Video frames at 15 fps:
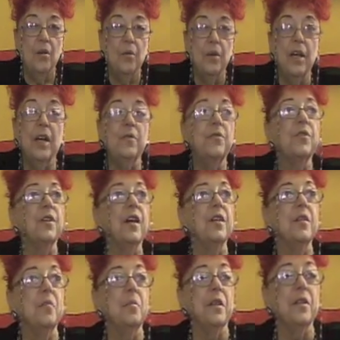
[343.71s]
we had
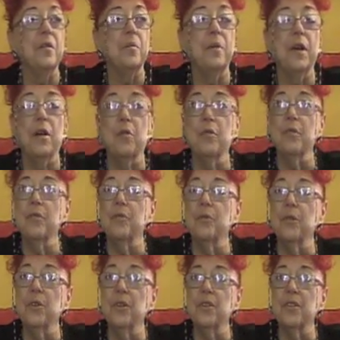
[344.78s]
forgotten about the power of
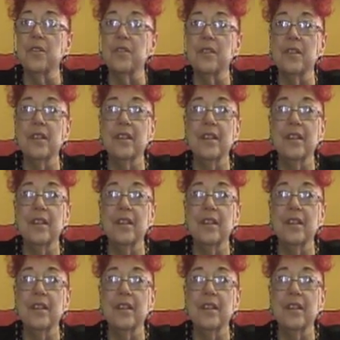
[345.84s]
words.